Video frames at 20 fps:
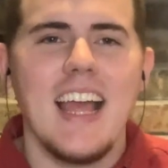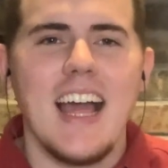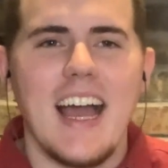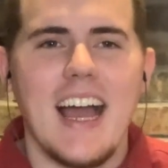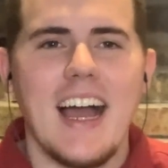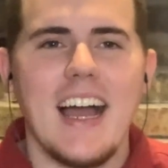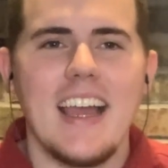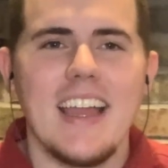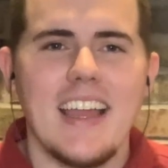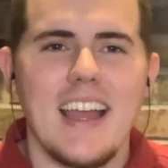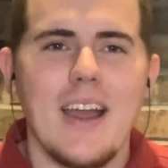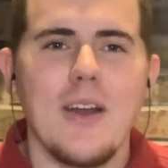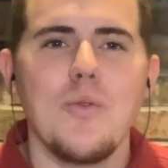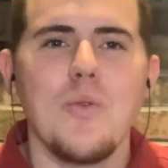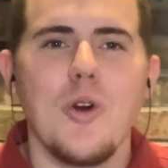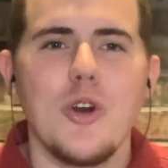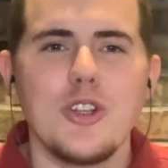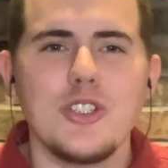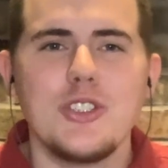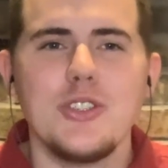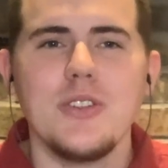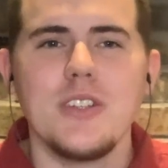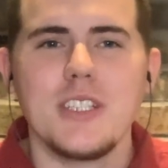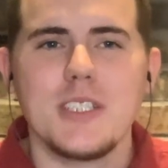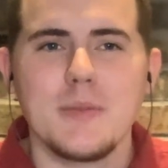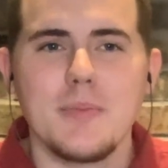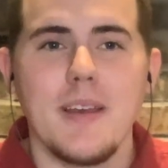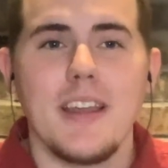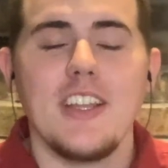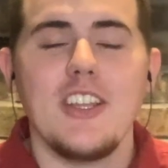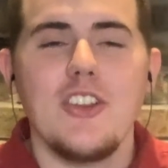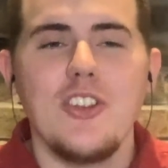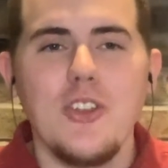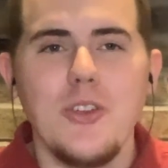I want to explain to you